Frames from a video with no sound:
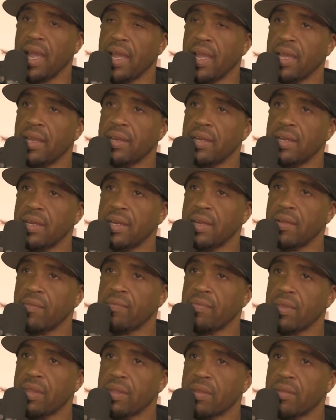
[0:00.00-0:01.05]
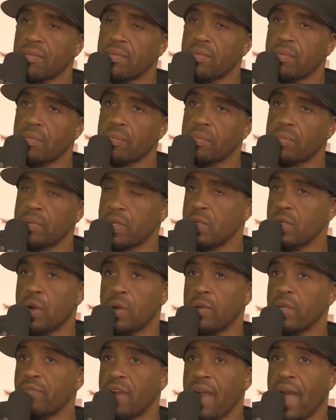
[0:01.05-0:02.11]
And you
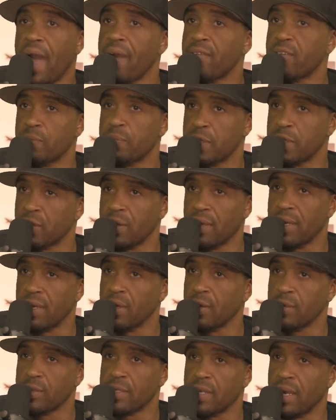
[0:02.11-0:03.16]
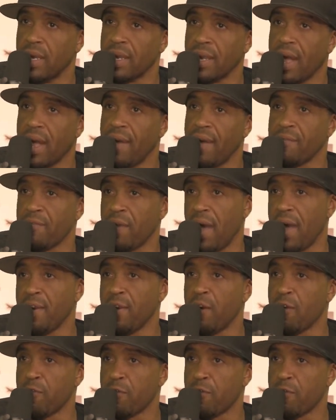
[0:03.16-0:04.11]
don't even have to put your ego in check. I know